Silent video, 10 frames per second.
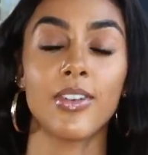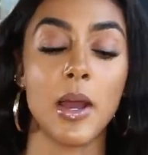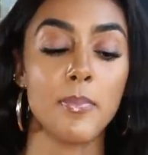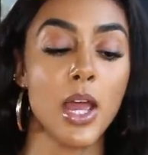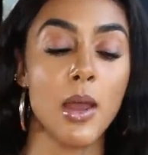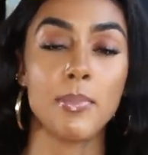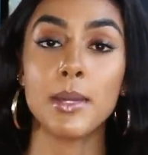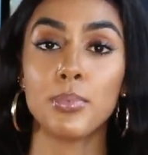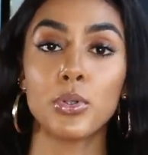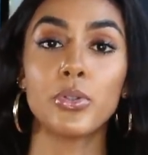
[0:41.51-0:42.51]
from
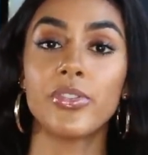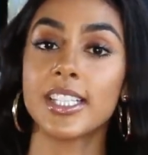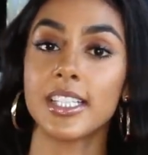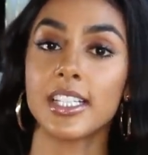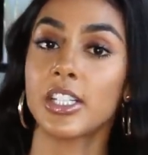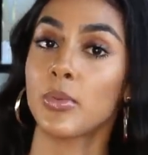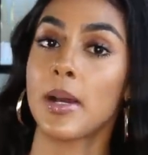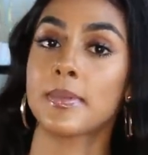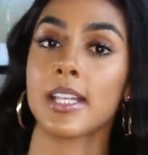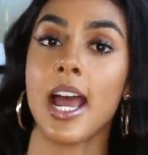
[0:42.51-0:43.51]
people who visited your
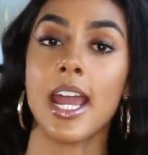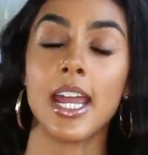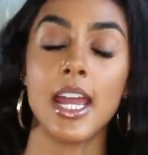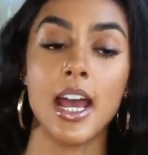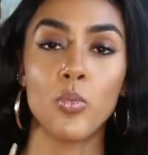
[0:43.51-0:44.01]
website,